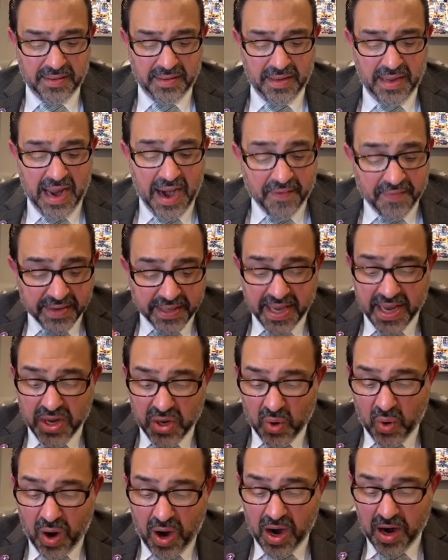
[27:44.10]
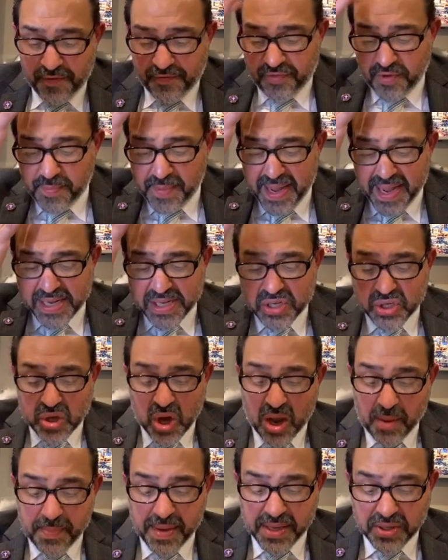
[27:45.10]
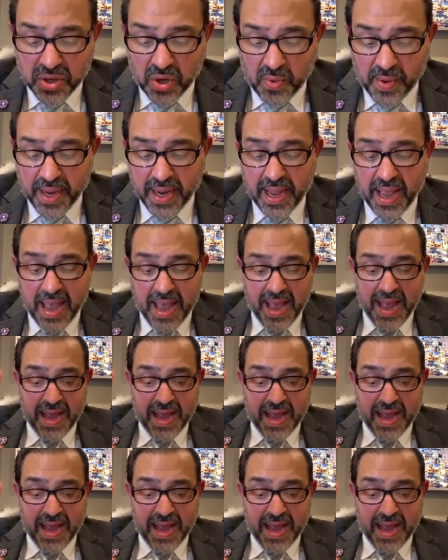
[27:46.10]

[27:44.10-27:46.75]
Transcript: Everything you heard from me and saw me doing,